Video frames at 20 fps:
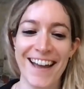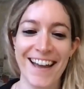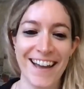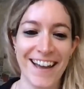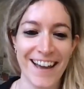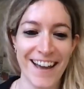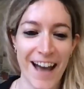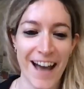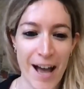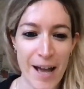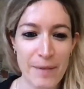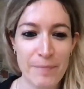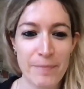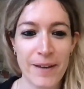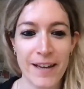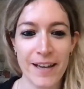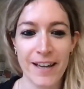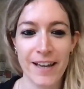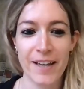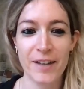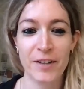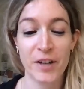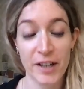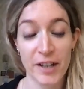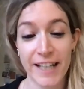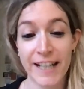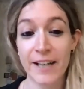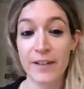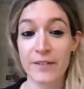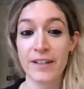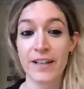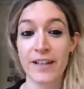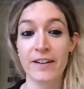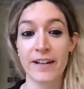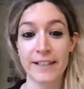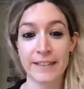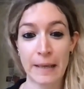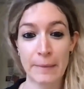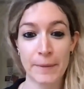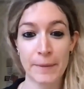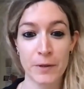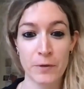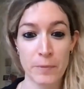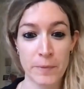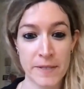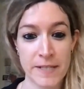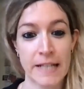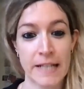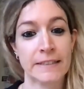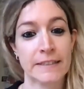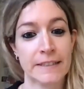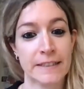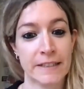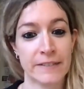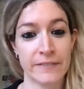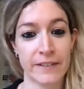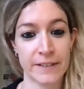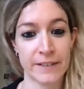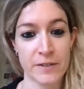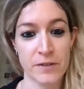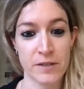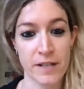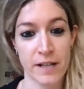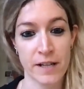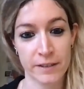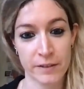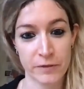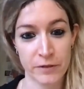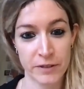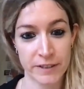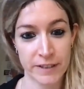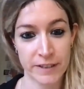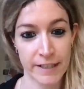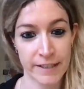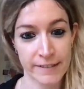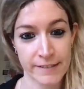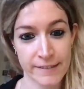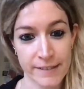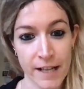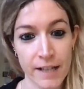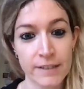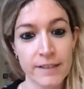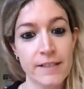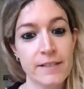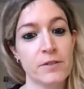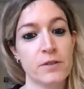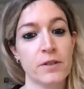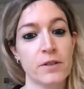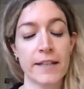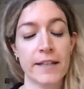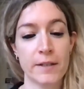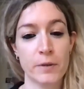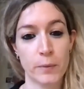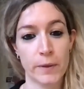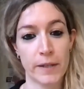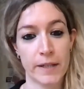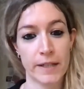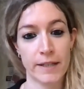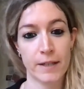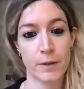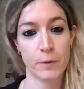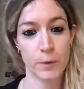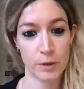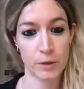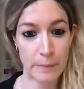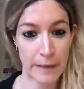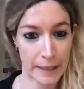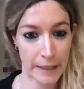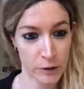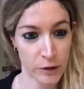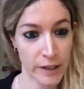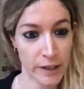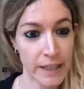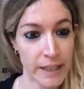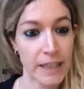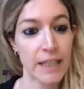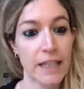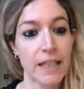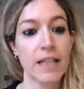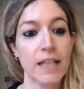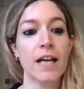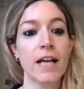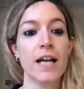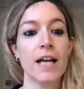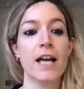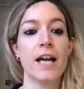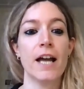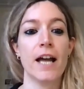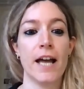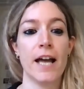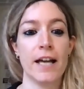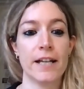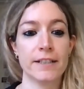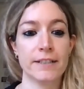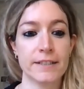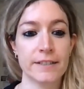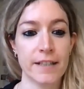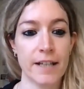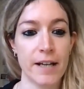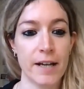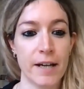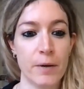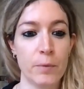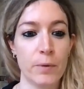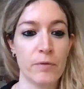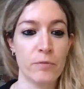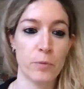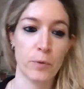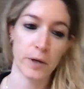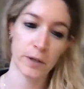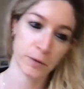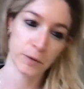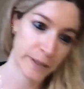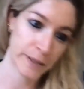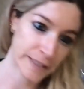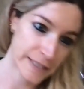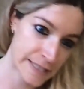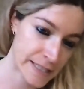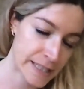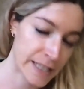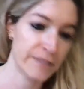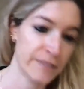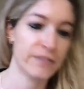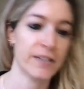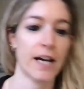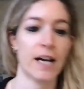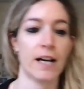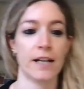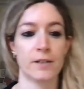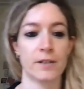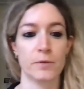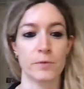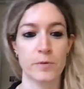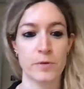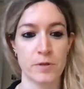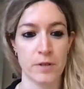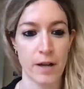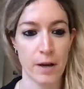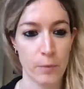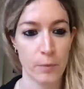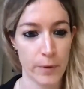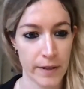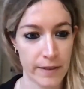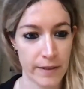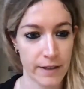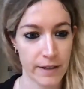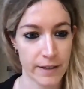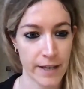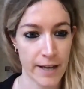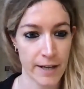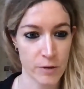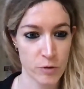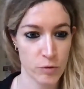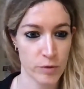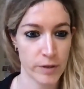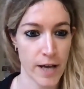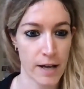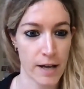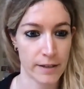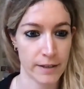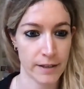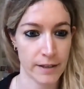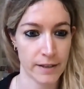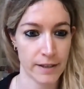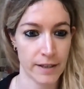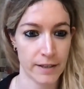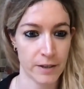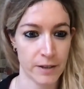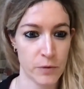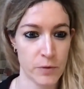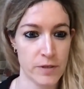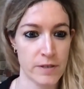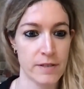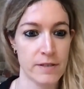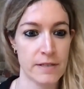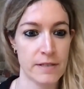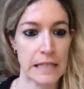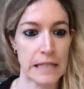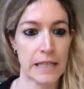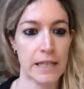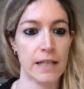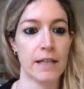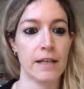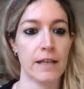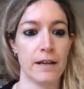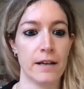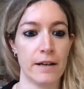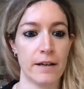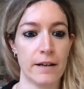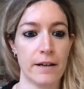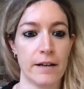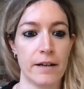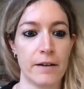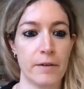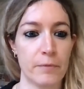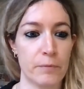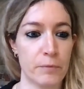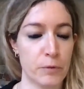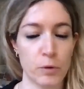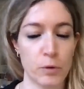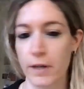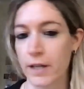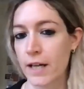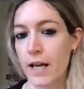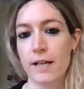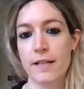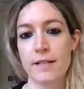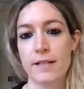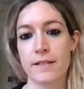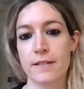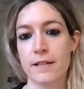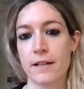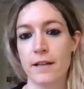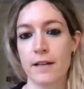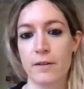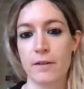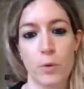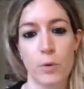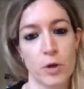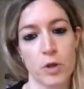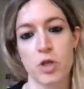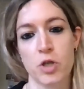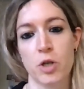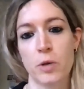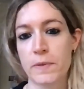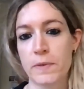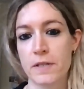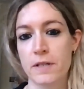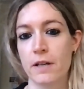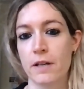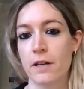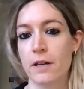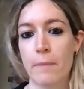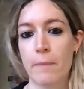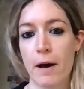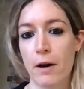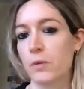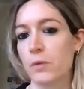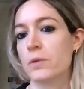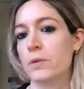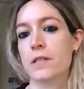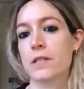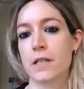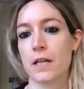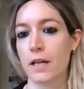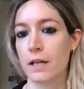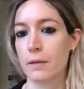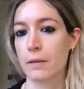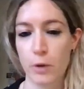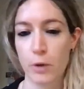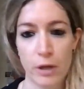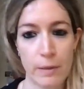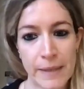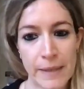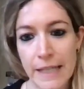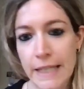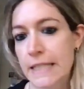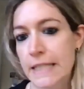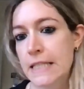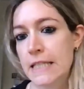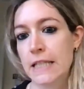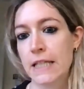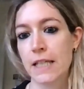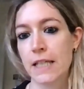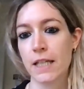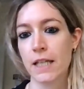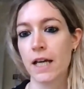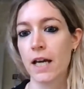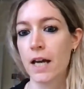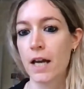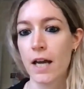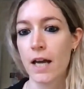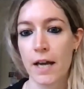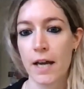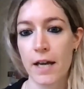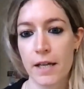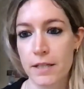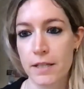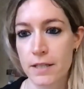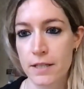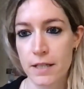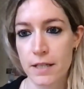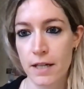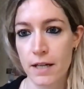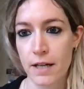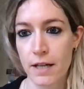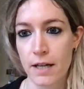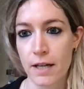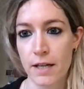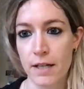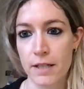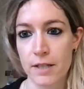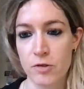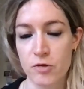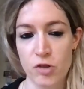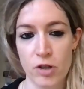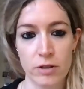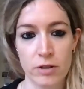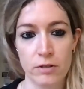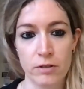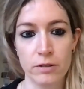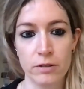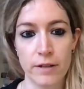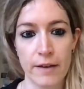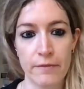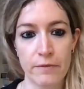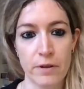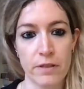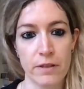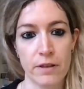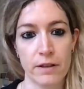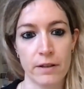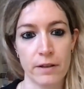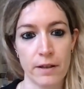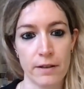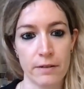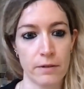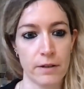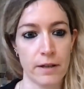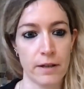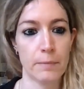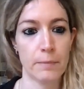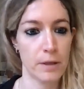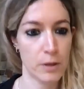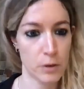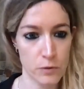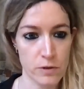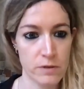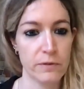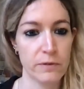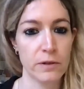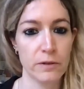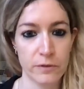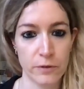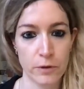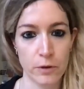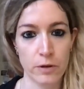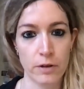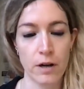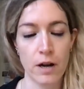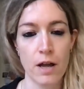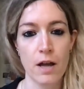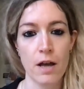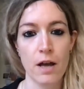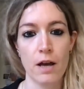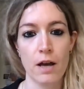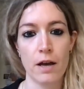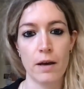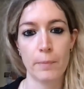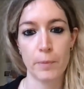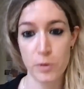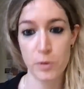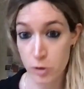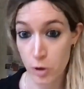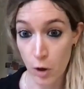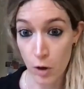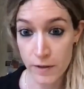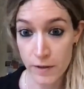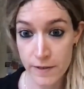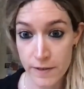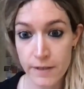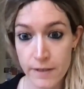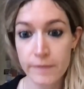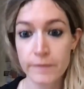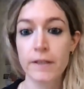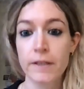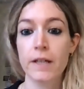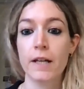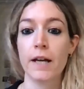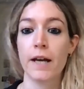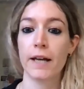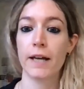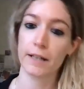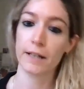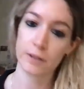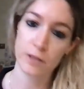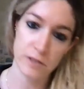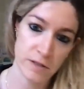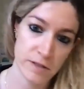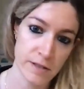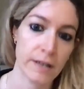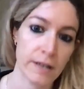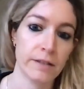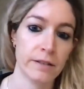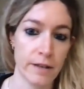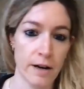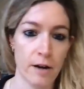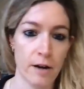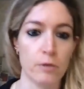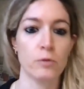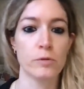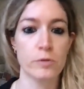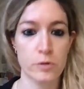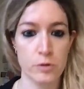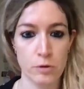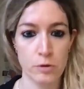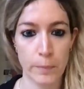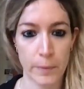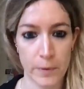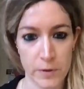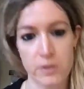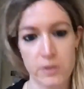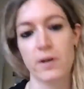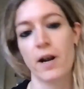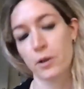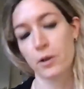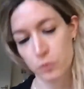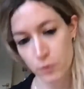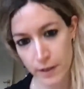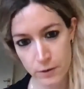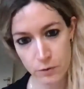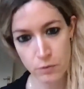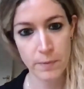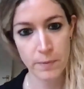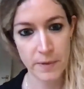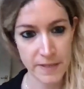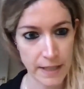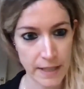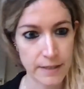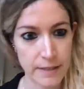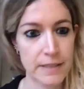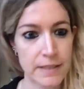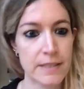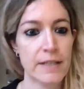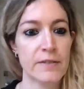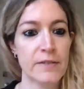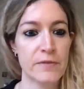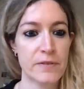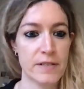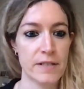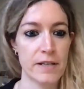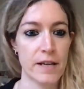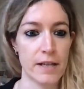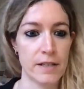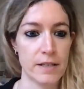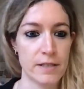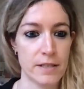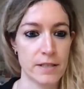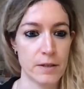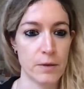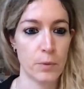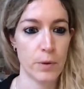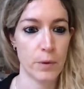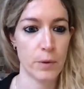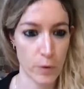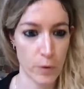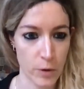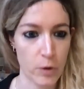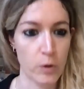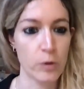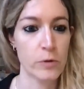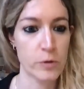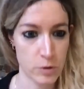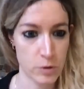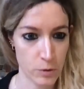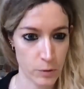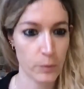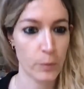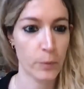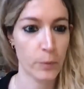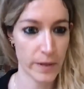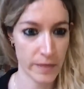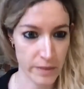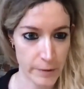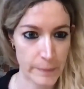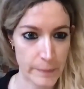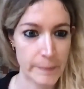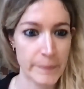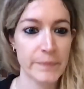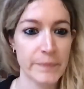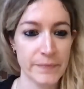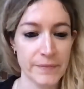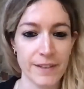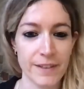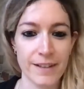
I'm an early career academic representative at the Society for Italian Studies together with Guido Bartolini. And we've worked with Silvia and also now with Chiara Giuliani at UCC to organize workshops about employability and in general, everything that can be useful for postdocs. And in the society, are also postgraduate representatives and we work also with them.